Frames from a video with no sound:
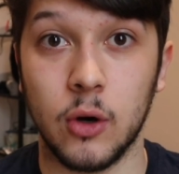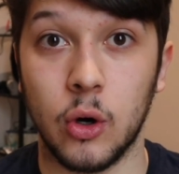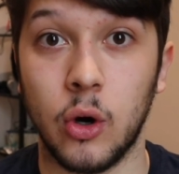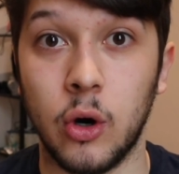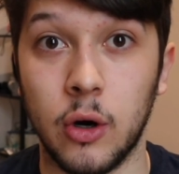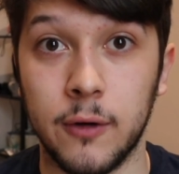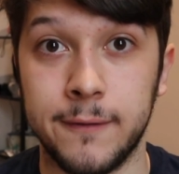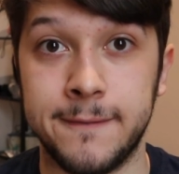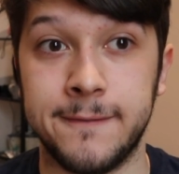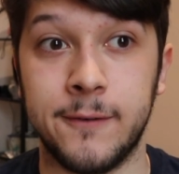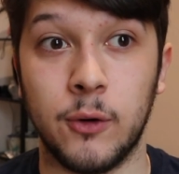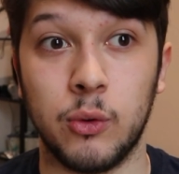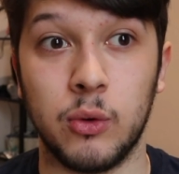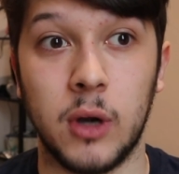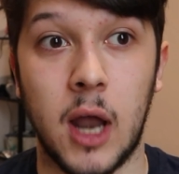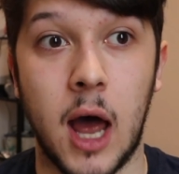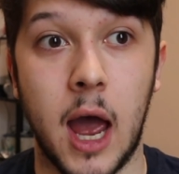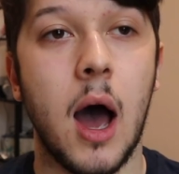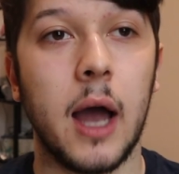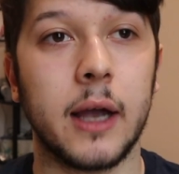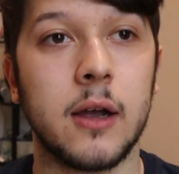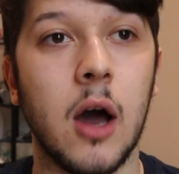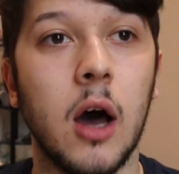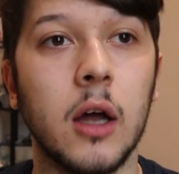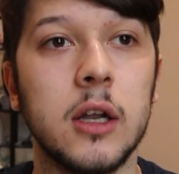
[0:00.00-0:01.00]
Awful. Like,
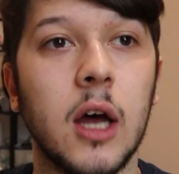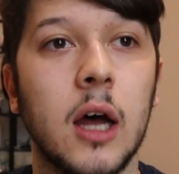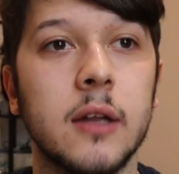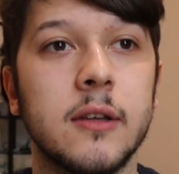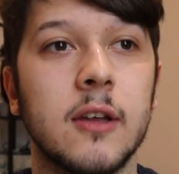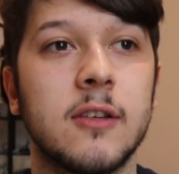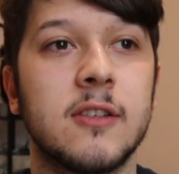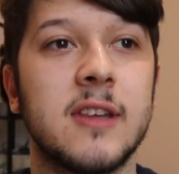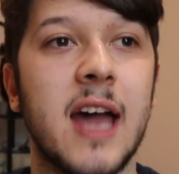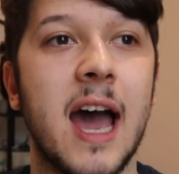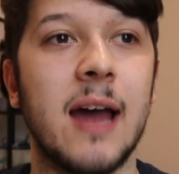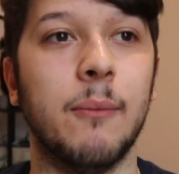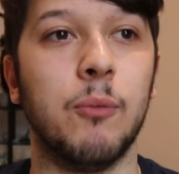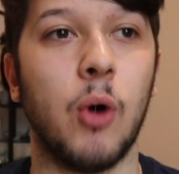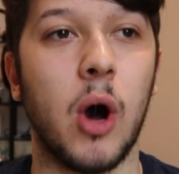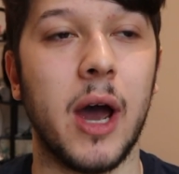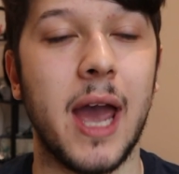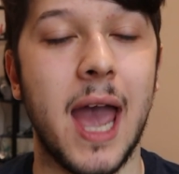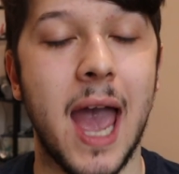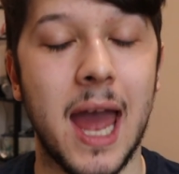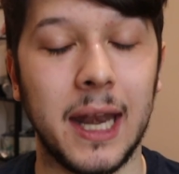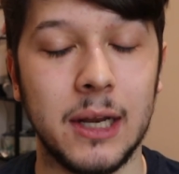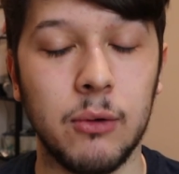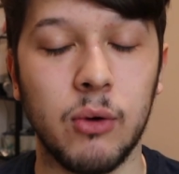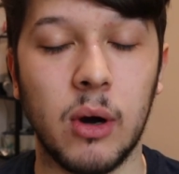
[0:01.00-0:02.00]
I can't understand why
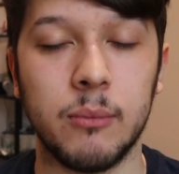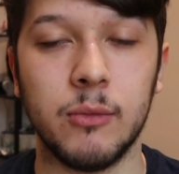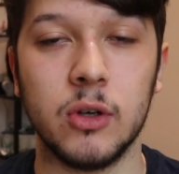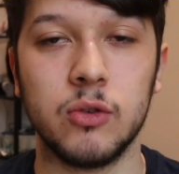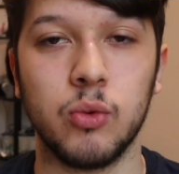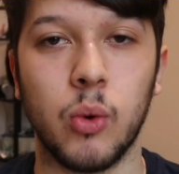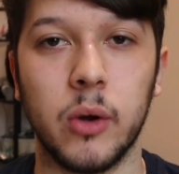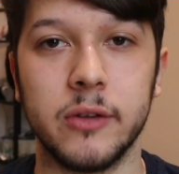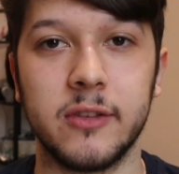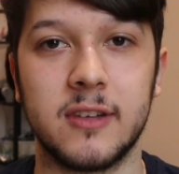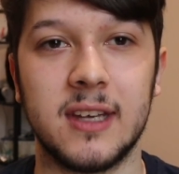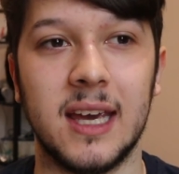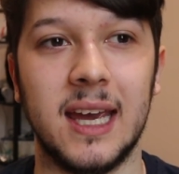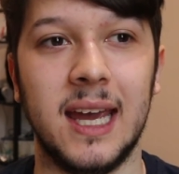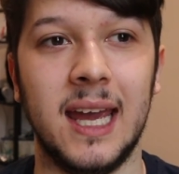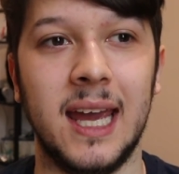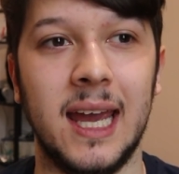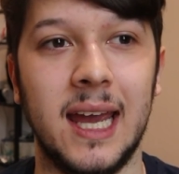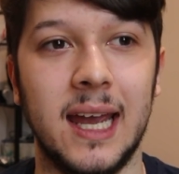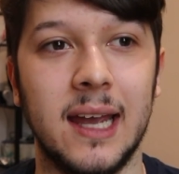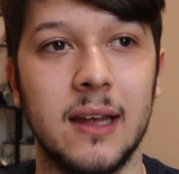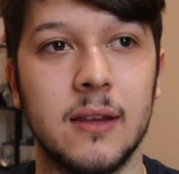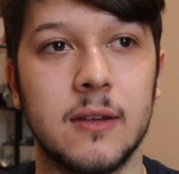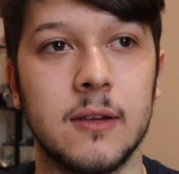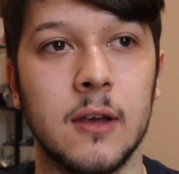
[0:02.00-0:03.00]
anyone would want to
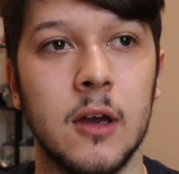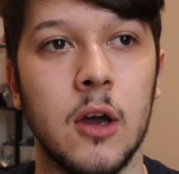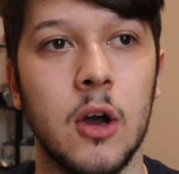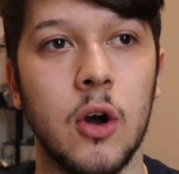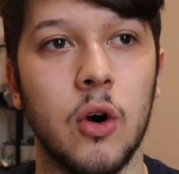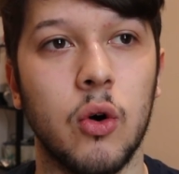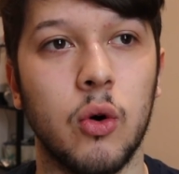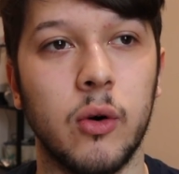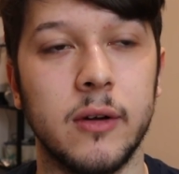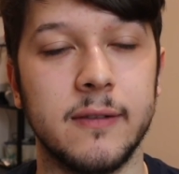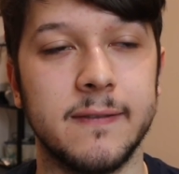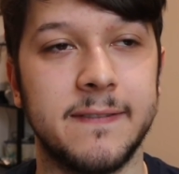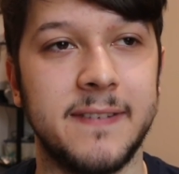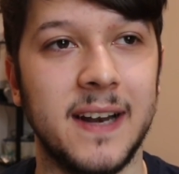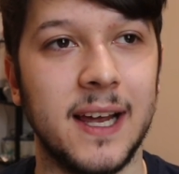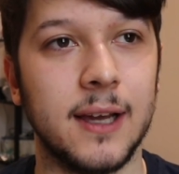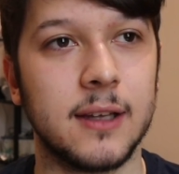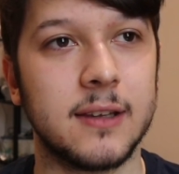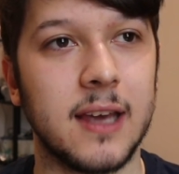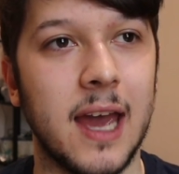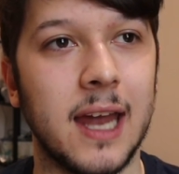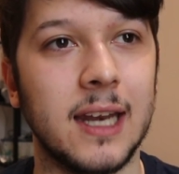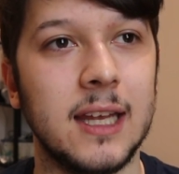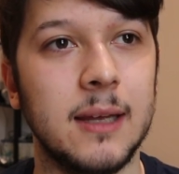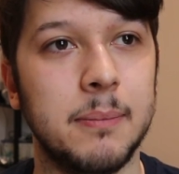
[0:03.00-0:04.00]
hit or
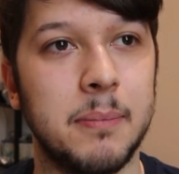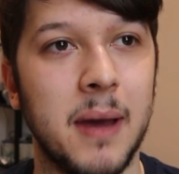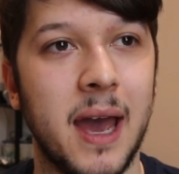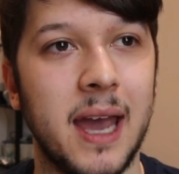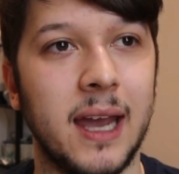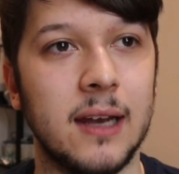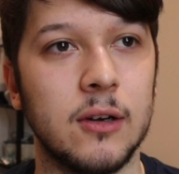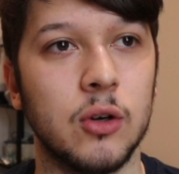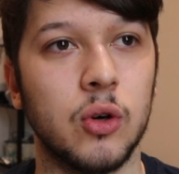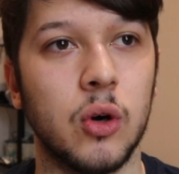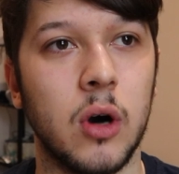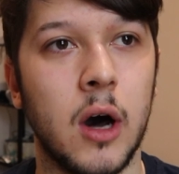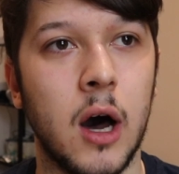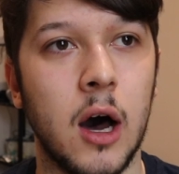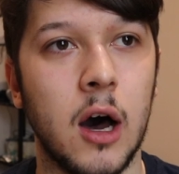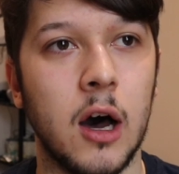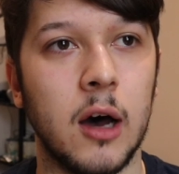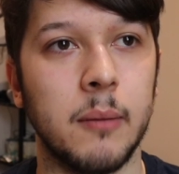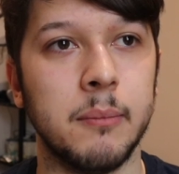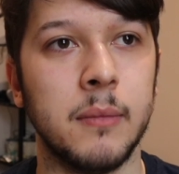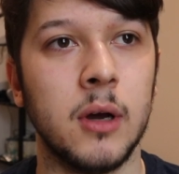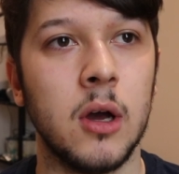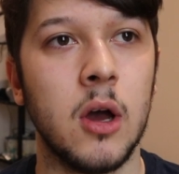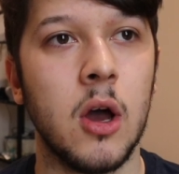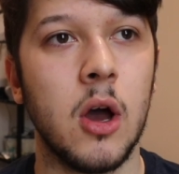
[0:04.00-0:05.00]
inflict any pain or
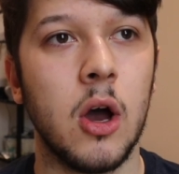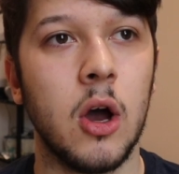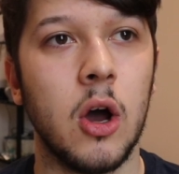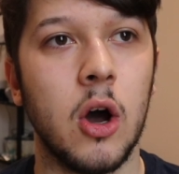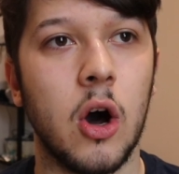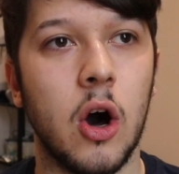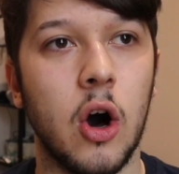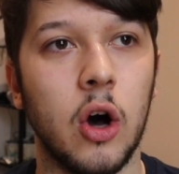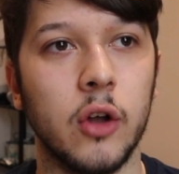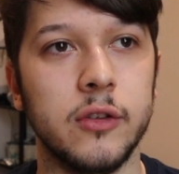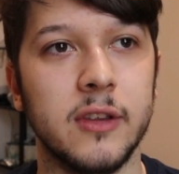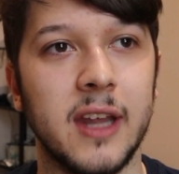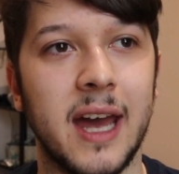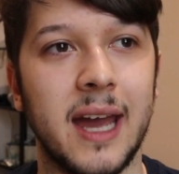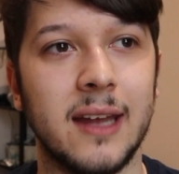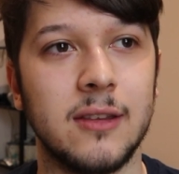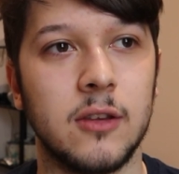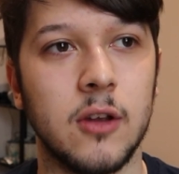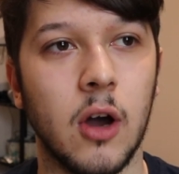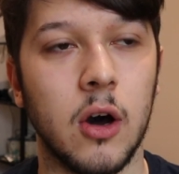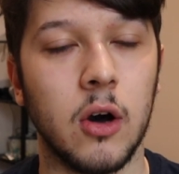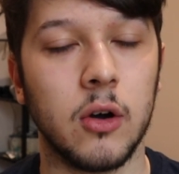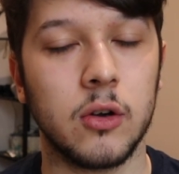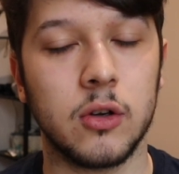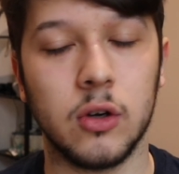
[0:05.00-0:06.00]
harm on their
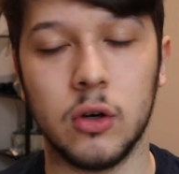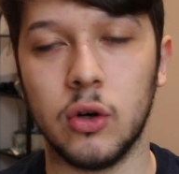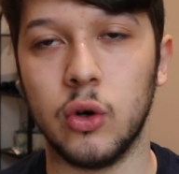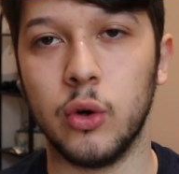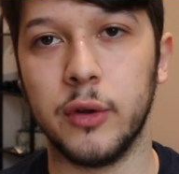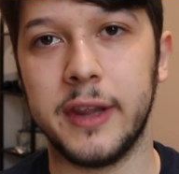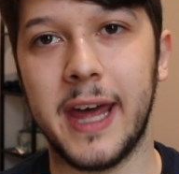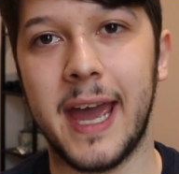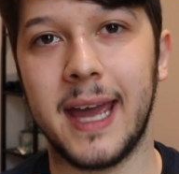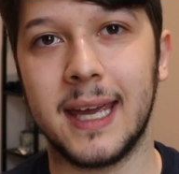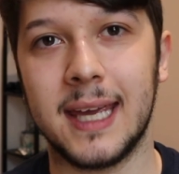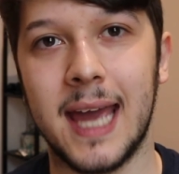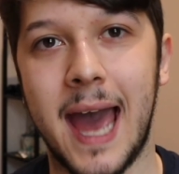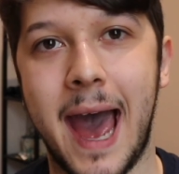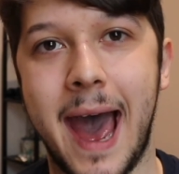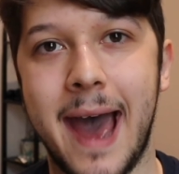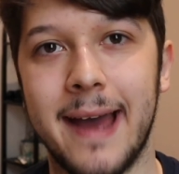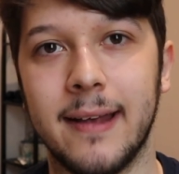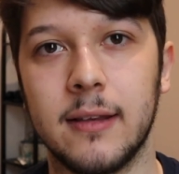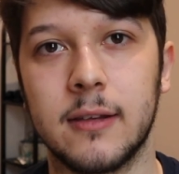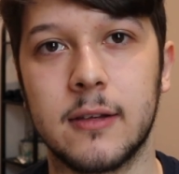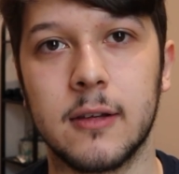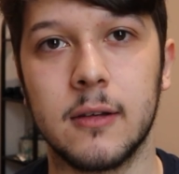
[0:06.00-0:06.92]
dog or their cat.